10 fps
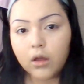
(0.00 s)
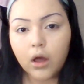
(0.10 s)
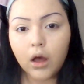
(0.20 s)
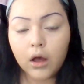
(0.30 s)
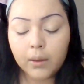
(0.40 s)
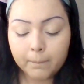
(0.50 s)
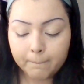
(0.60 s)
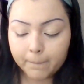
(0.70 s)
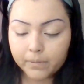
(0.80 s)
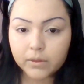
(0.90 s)
I
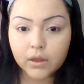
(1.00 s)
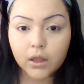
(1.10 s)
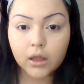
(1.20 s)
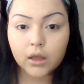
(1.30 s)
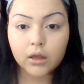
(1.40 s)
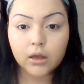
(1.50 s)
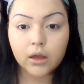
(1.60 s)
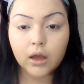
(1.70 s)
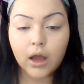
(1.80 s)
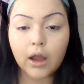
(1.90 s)

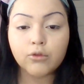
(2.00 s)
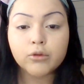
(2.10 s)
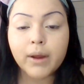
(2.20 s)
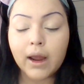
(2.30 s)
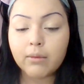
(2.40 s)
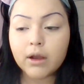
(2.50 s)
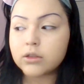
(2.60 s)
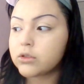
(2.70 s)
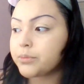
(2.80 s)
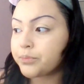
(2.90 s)
ruined my
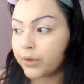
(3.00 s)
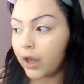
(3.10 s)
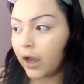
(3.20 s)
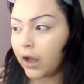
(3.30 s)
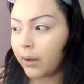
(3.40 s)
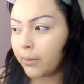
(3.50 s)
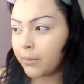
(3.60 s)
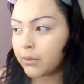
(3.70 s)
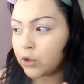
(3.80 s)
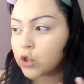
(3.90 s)
eyebrows.
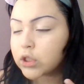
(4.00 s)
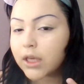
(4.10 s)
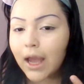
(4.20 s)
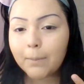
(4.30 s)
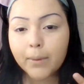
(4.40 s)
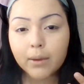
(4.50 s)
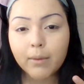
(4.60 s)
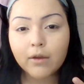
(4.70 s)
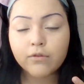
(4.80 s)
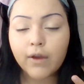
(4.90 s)
Usually I put
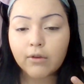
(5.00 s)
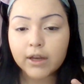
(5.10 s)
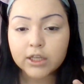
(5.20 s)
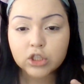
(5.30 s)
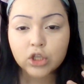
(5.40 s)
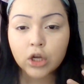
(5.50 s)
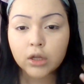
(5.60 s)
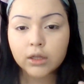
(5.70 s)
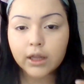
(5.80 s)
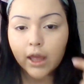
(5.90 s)
my foundation
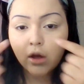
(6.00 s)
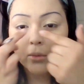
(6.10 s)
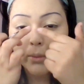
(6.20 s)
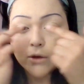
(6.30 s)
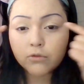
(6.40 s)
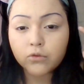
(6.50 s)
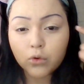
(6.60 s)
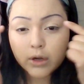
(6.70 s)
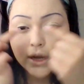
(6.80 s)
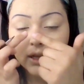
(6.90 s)
on like my
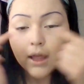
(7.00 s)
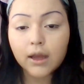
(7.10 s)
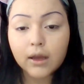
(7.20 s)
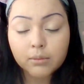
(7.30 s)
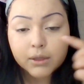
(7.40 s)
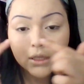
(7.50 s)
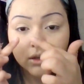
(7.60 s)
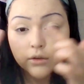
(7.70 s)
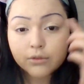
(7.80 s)
forehead, like up here